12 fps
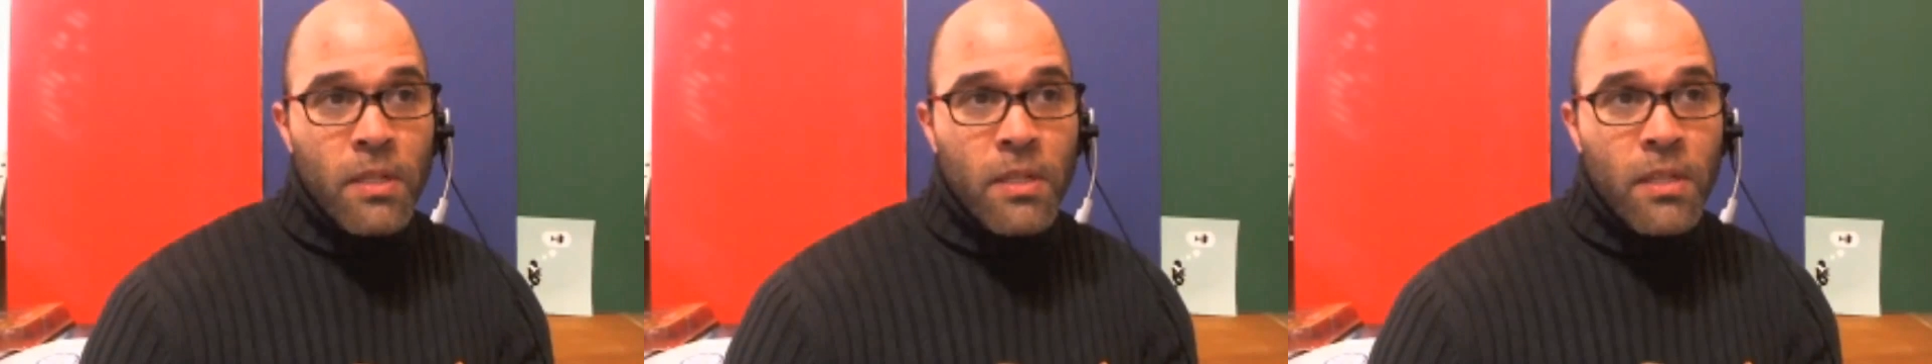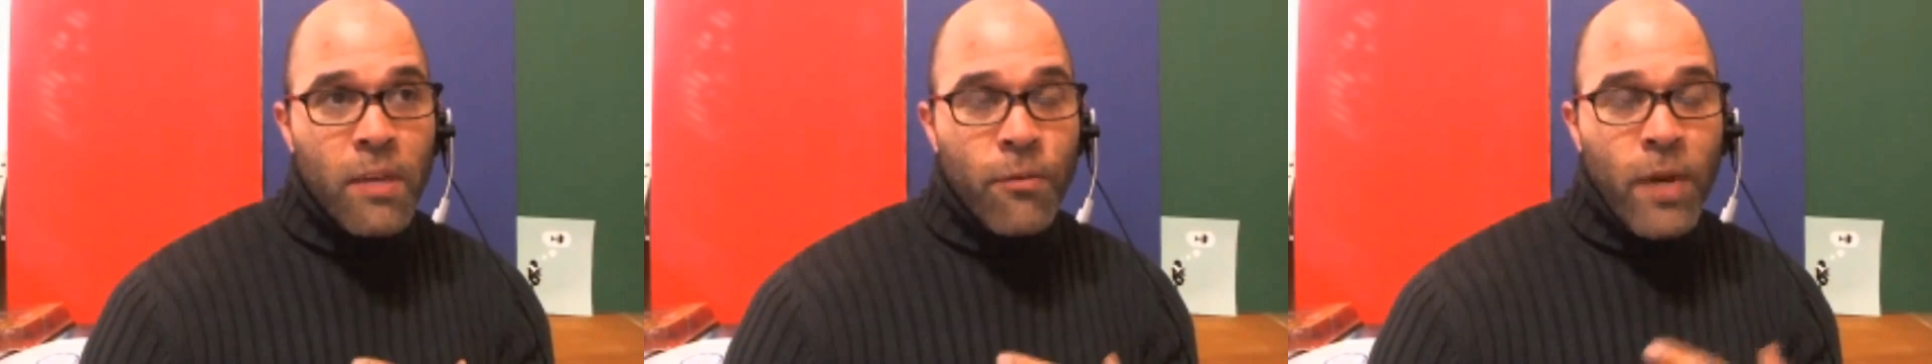
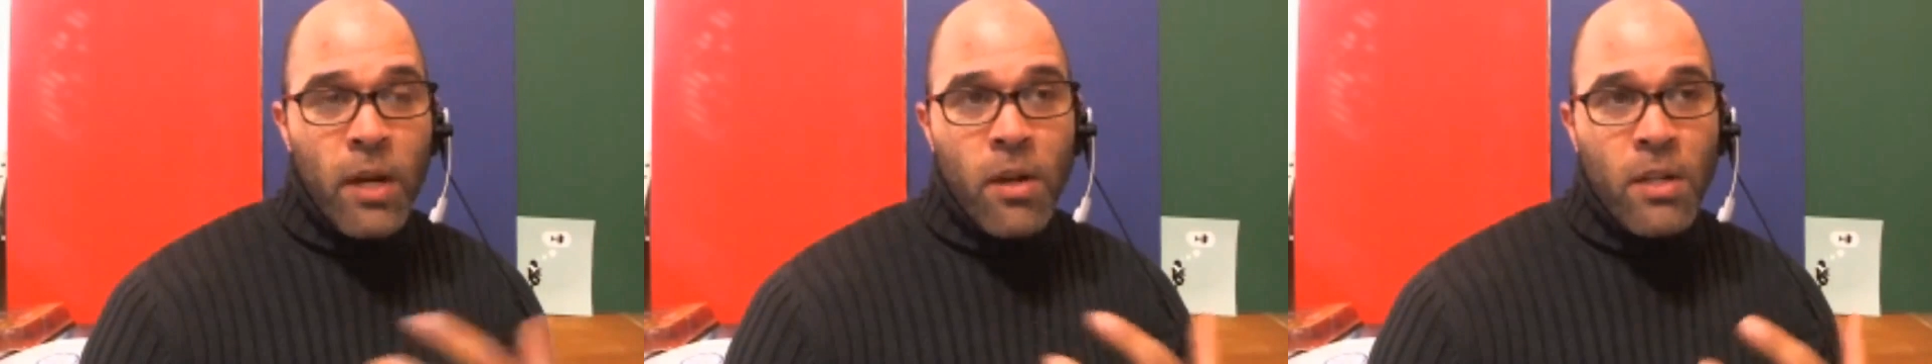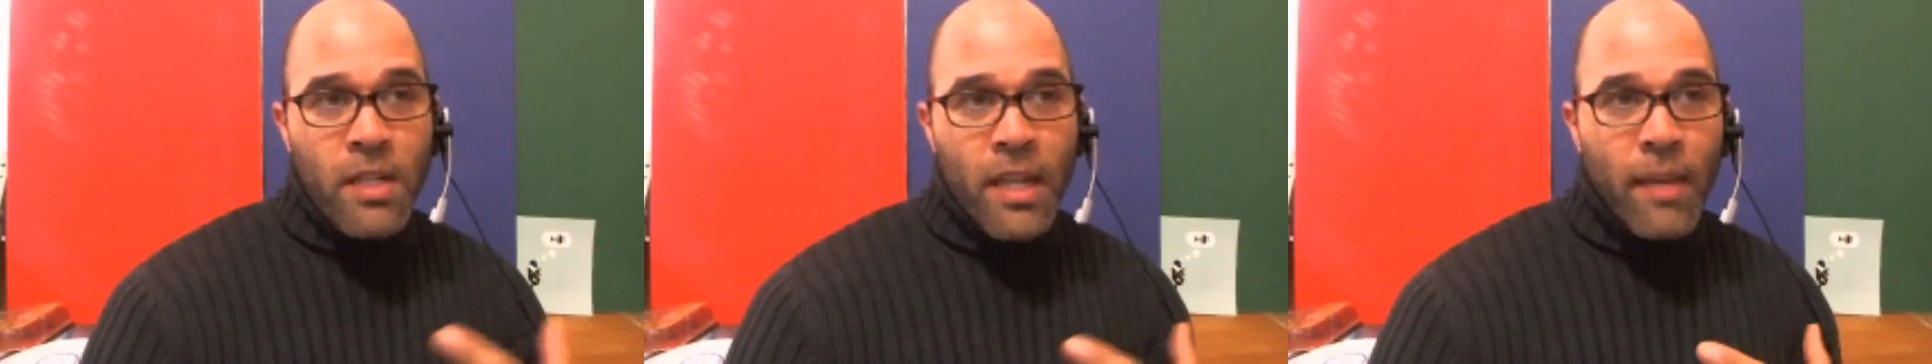if I
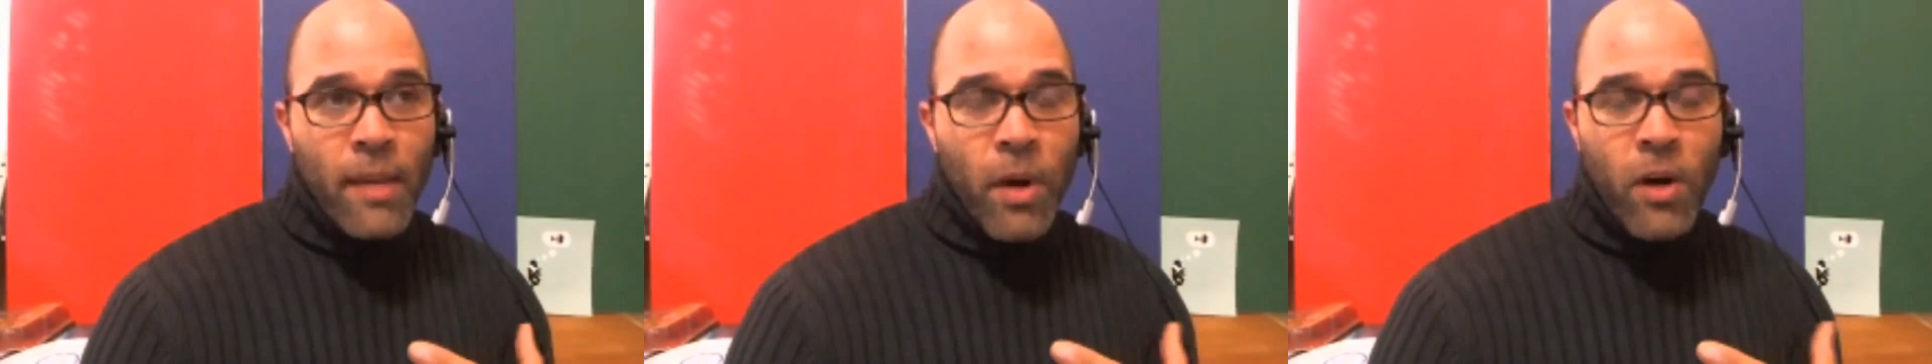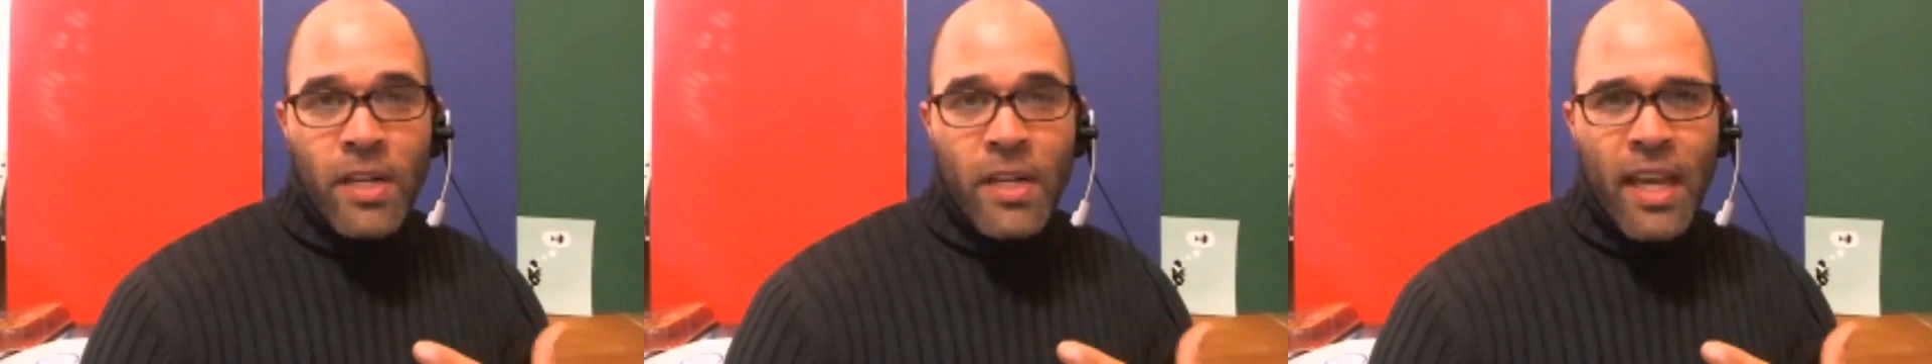called a game
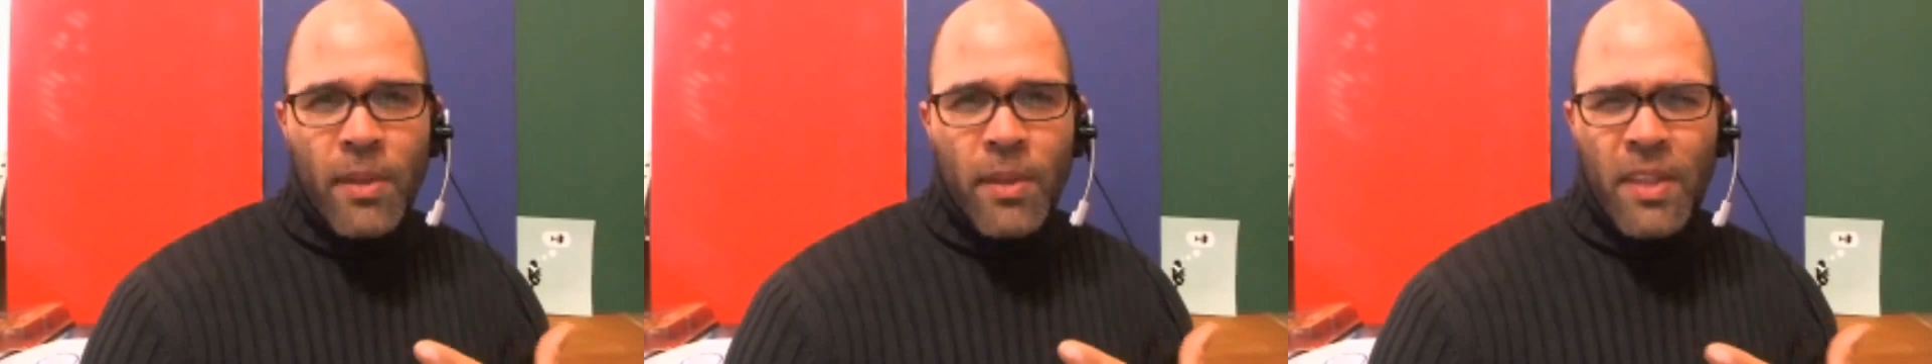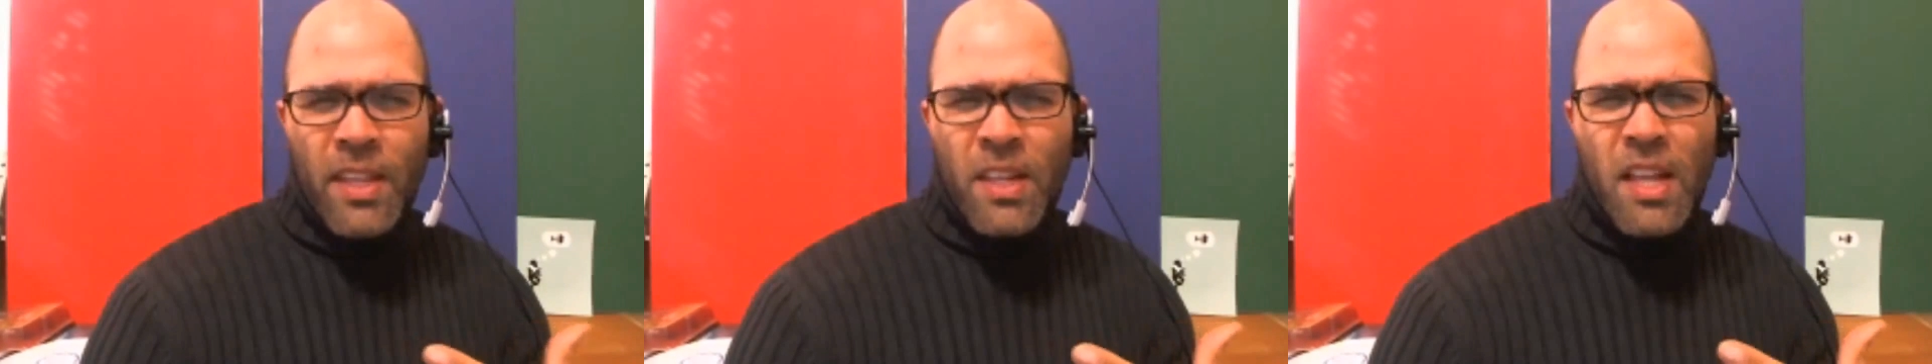art game, I
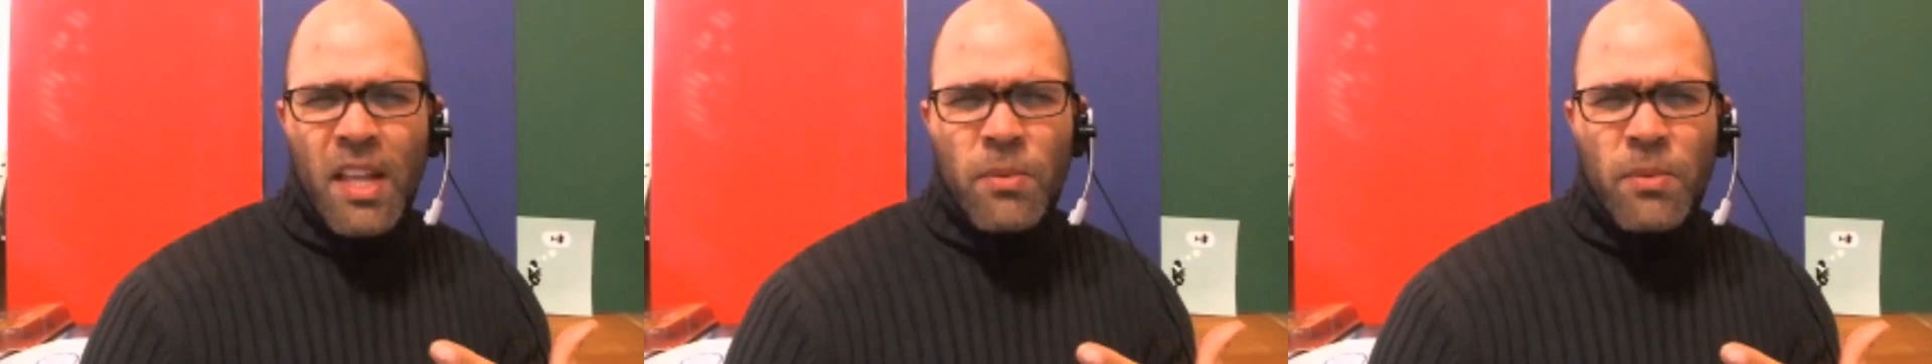think the last